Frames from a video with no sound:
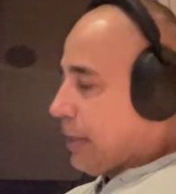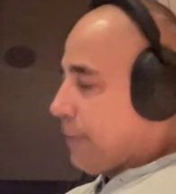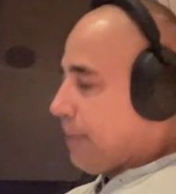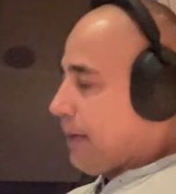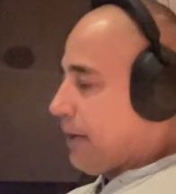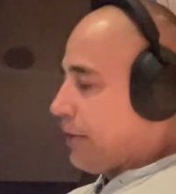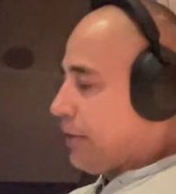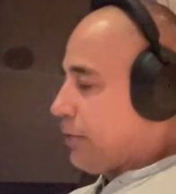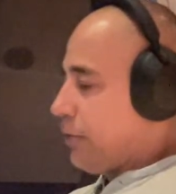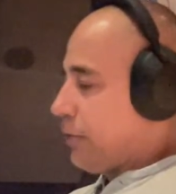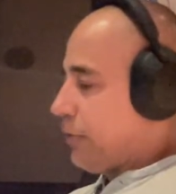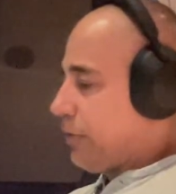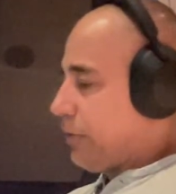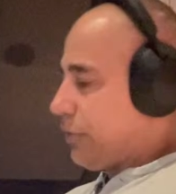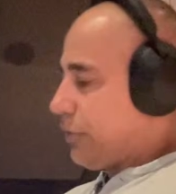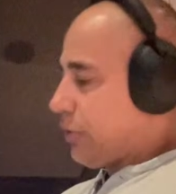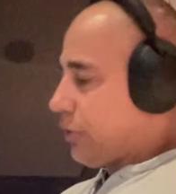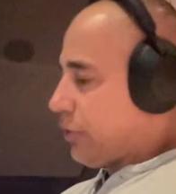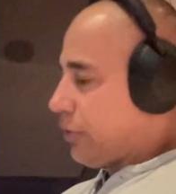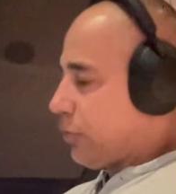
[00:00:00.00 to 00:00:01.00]
Patient was
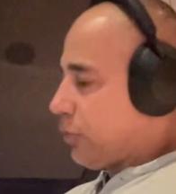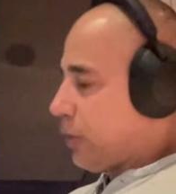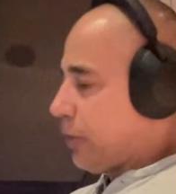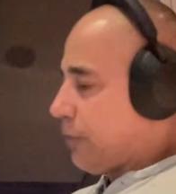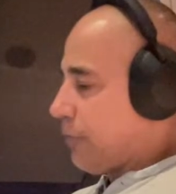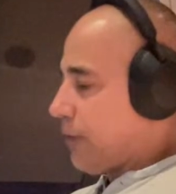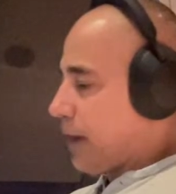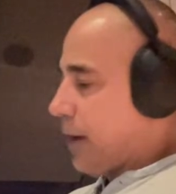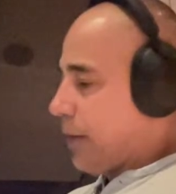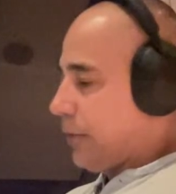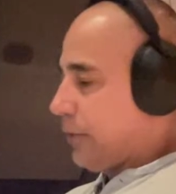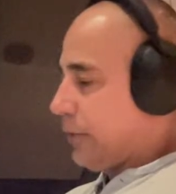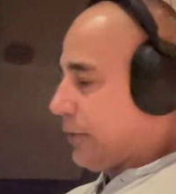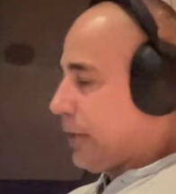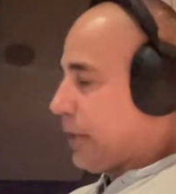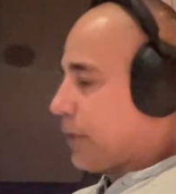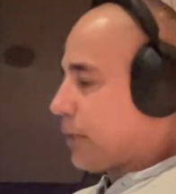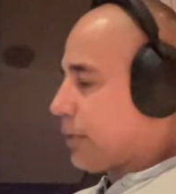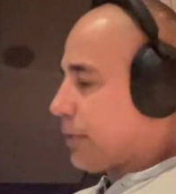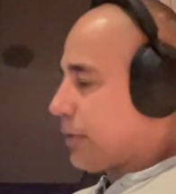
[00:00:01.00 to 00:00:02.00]
discharged 24 hours
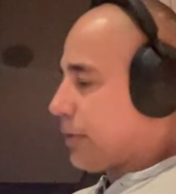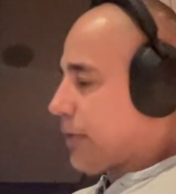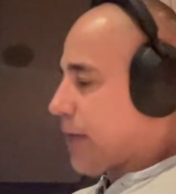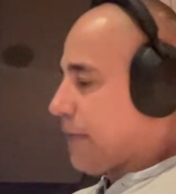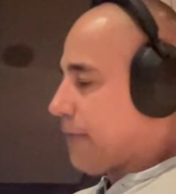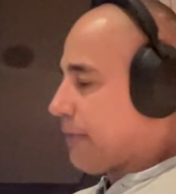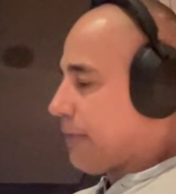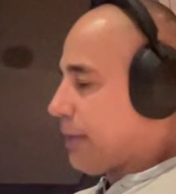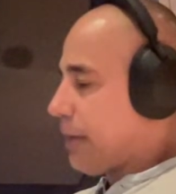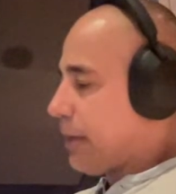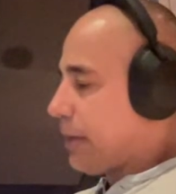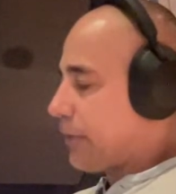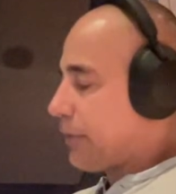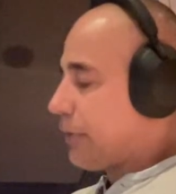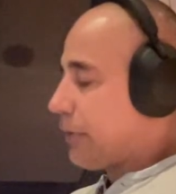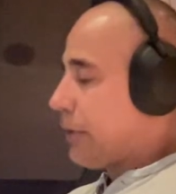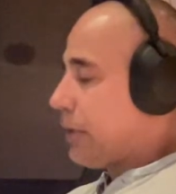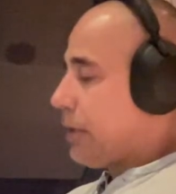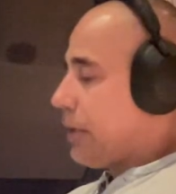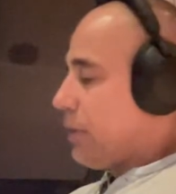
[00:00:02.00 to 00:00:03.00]
later with clavamox,
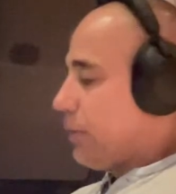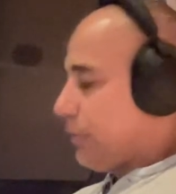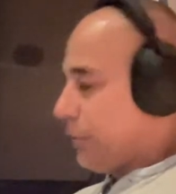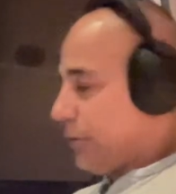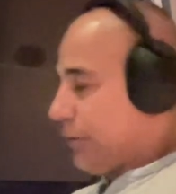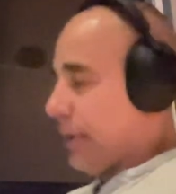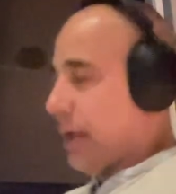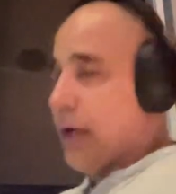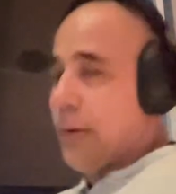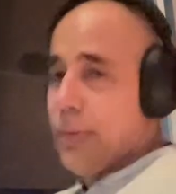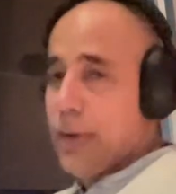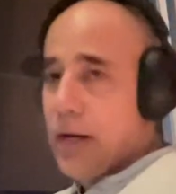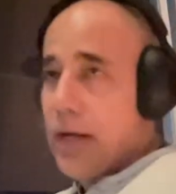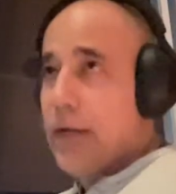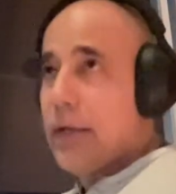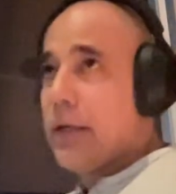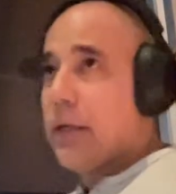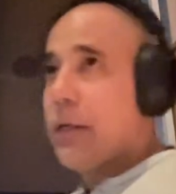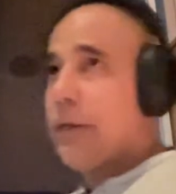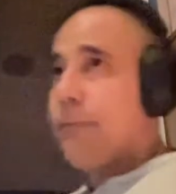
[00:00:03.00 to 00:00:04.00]
which is an
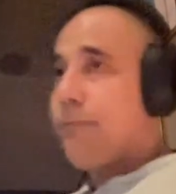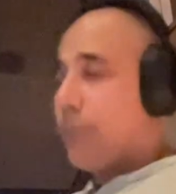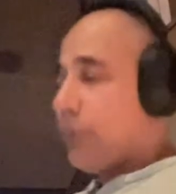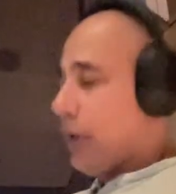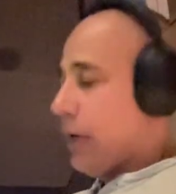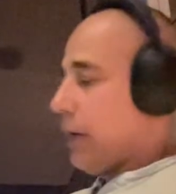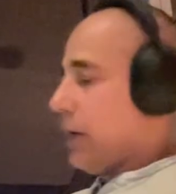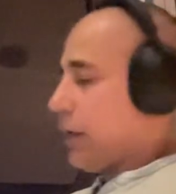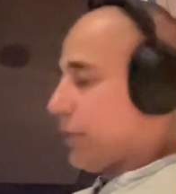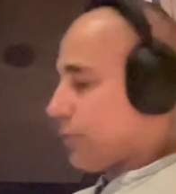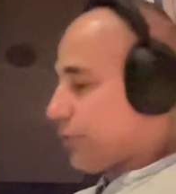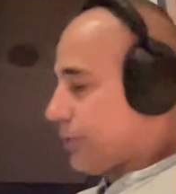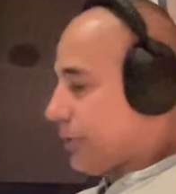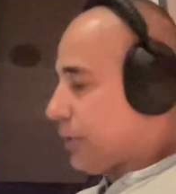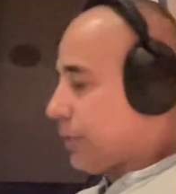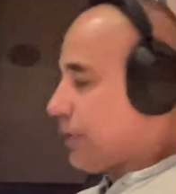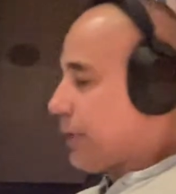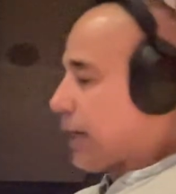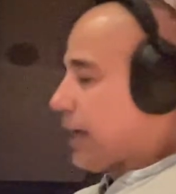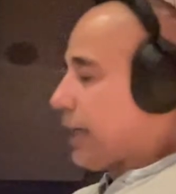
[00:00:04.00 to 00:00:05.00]
antibiotic, and
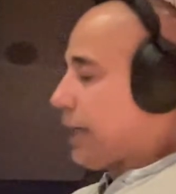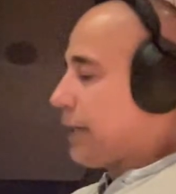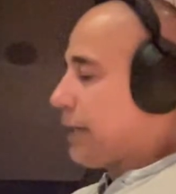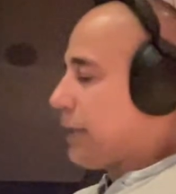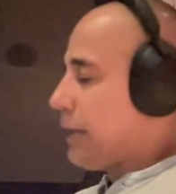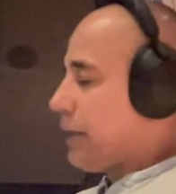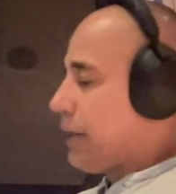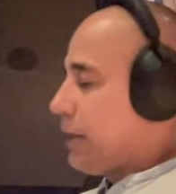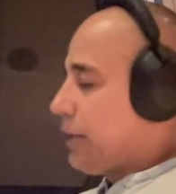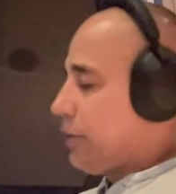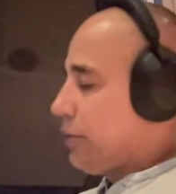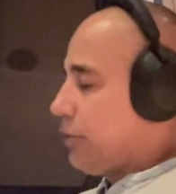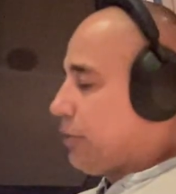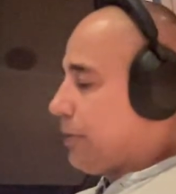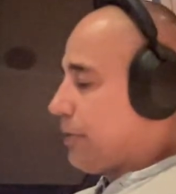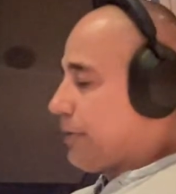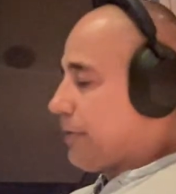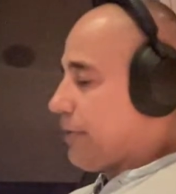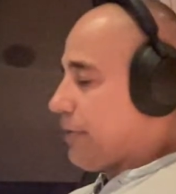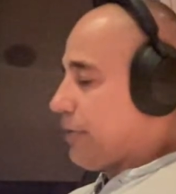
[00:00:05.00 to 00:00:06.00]
octreotide. 2
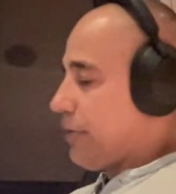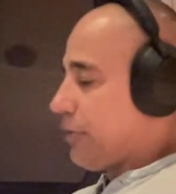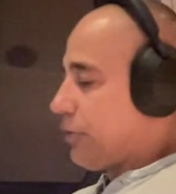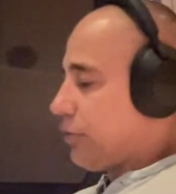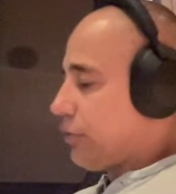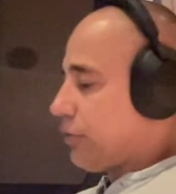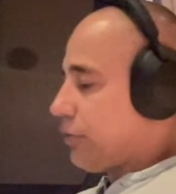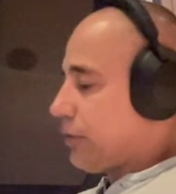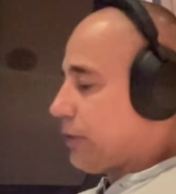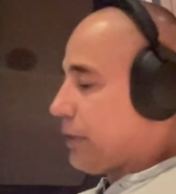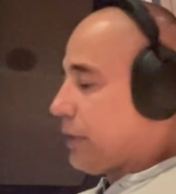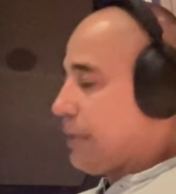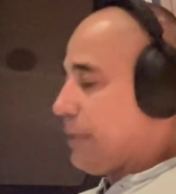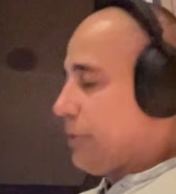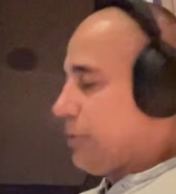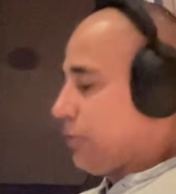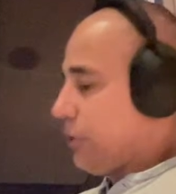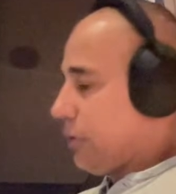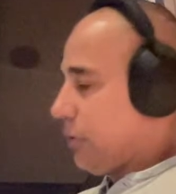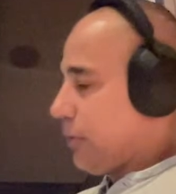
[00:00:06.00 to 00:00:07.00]
months after surgery, he'd
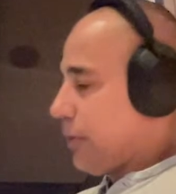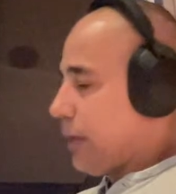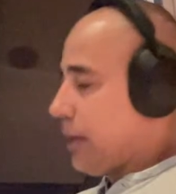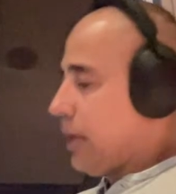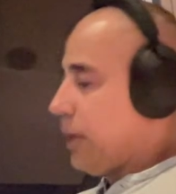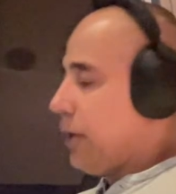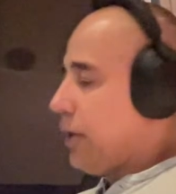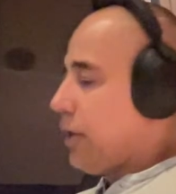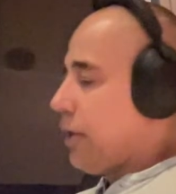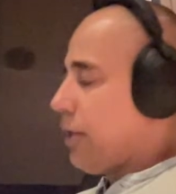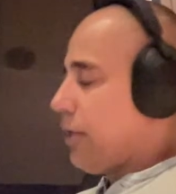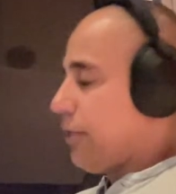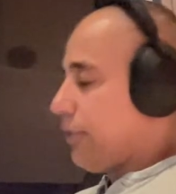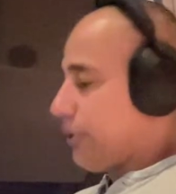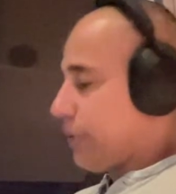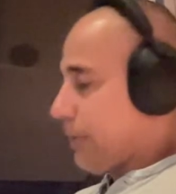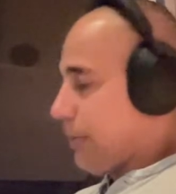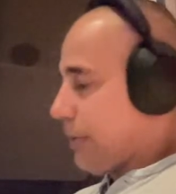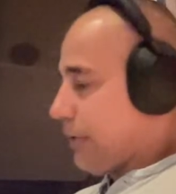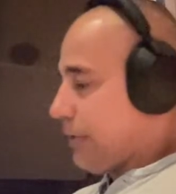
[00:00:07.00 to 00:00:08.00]
been doing well.
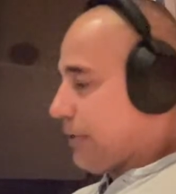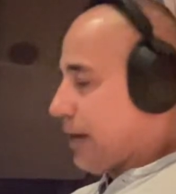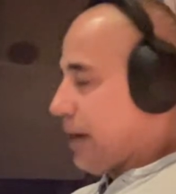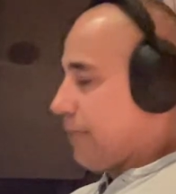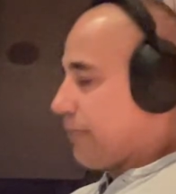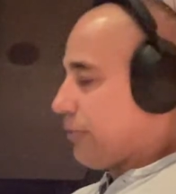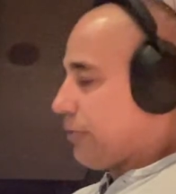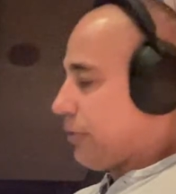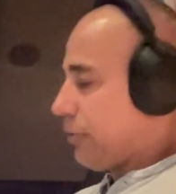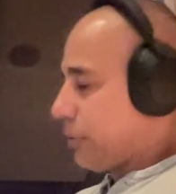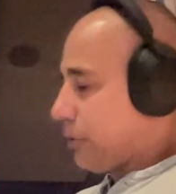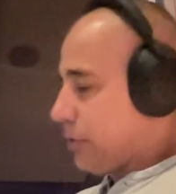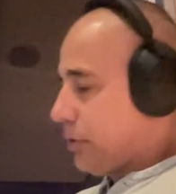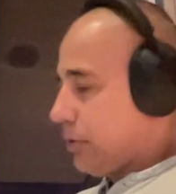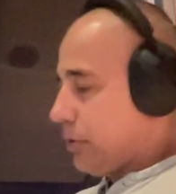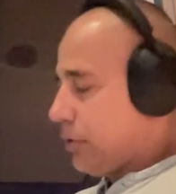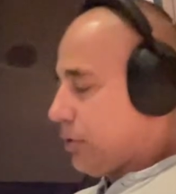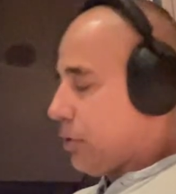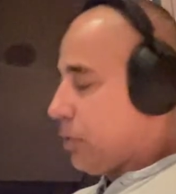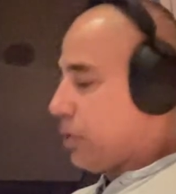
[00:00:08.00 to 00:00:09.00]
30 months after,
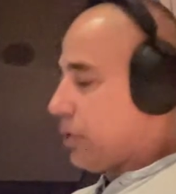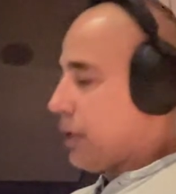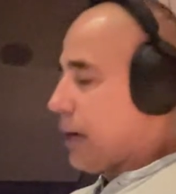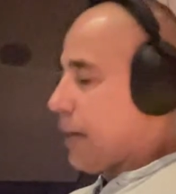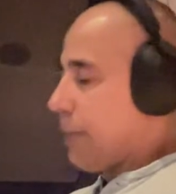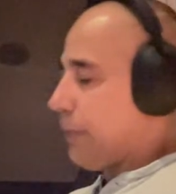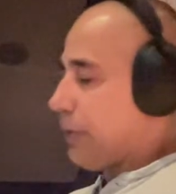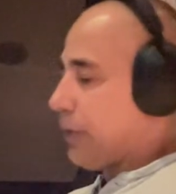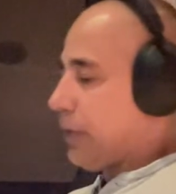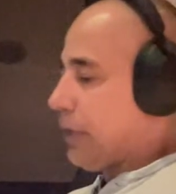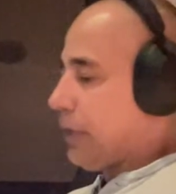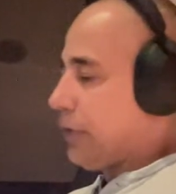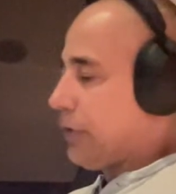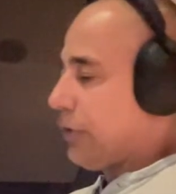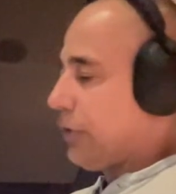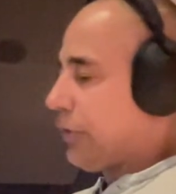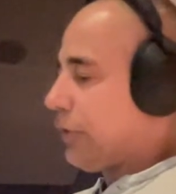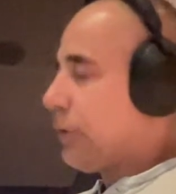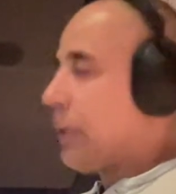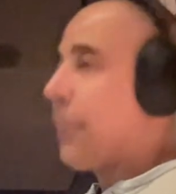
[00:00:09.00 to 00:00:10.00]
no
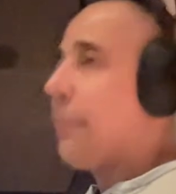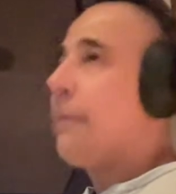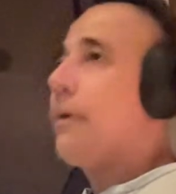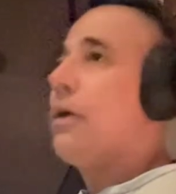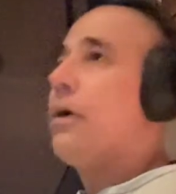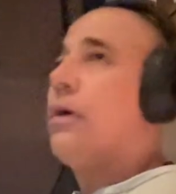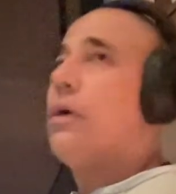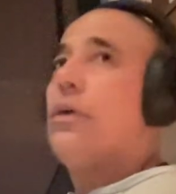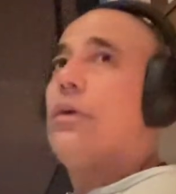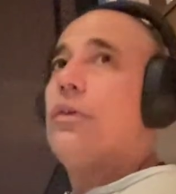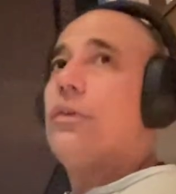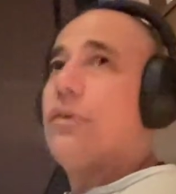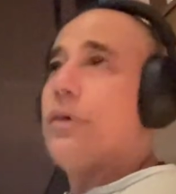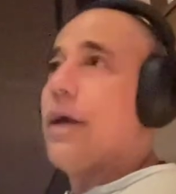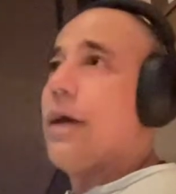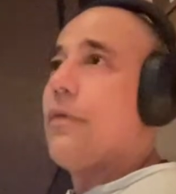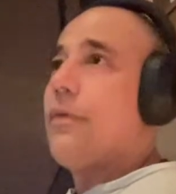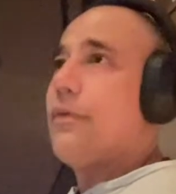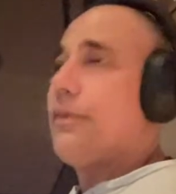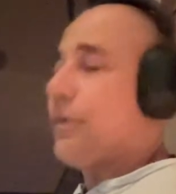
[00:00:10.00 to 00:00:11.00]
complications. So
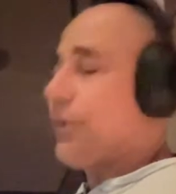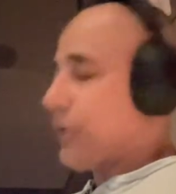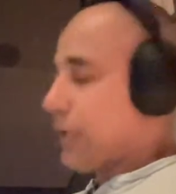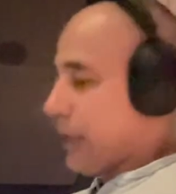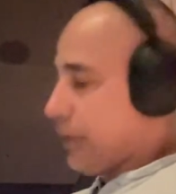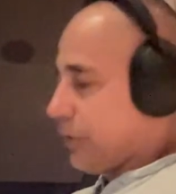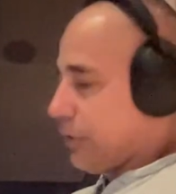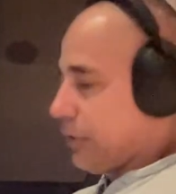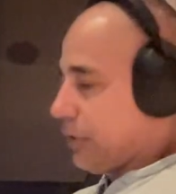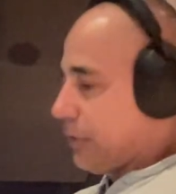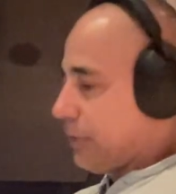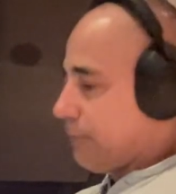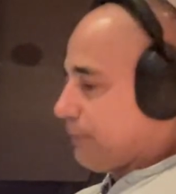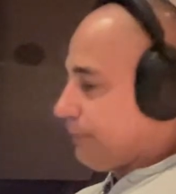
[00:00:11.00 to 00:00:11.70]
now the discussion.